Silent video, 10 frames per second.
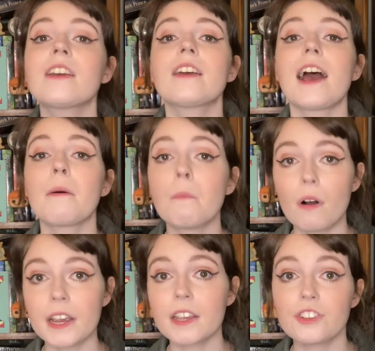and
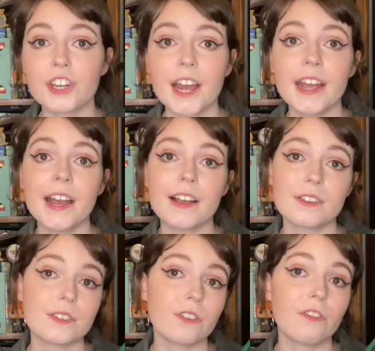Mockingjay
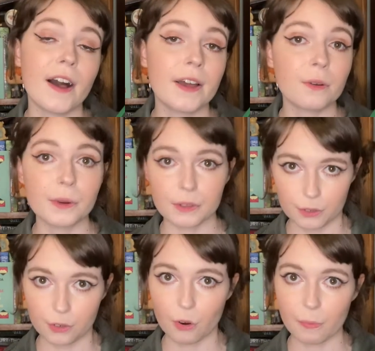as the final
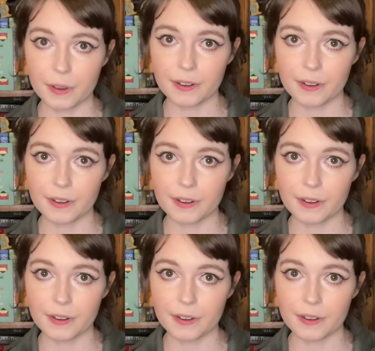installment.